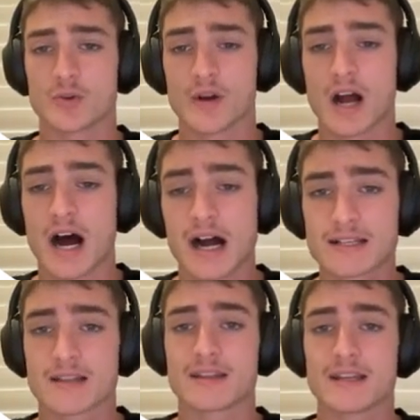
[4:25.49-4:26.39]
So you want to
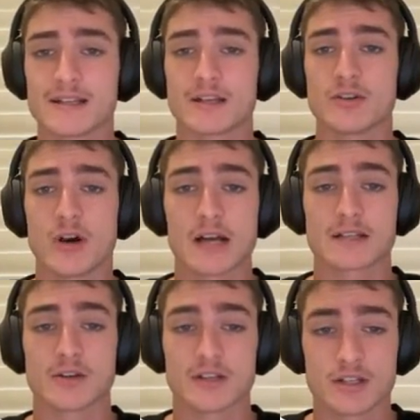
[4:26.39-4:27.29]
ask the things that you're
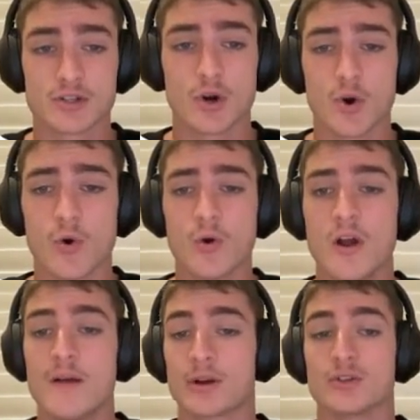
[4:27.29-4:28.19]
asking on a Disco call,
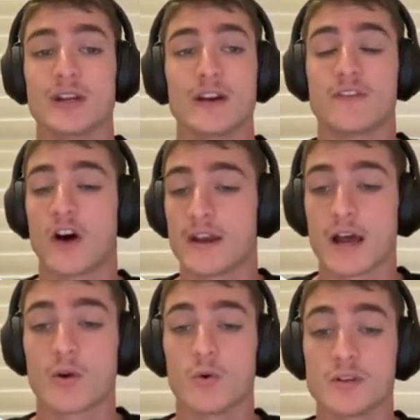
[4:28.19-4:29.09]
because you need to find
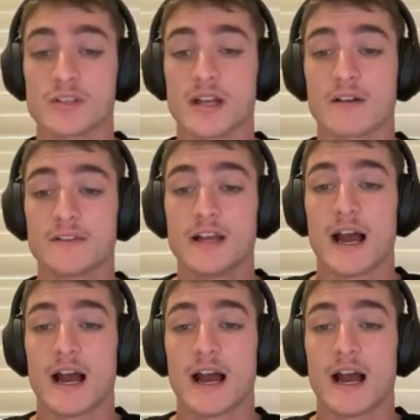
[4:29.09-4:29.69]
out all this stuff,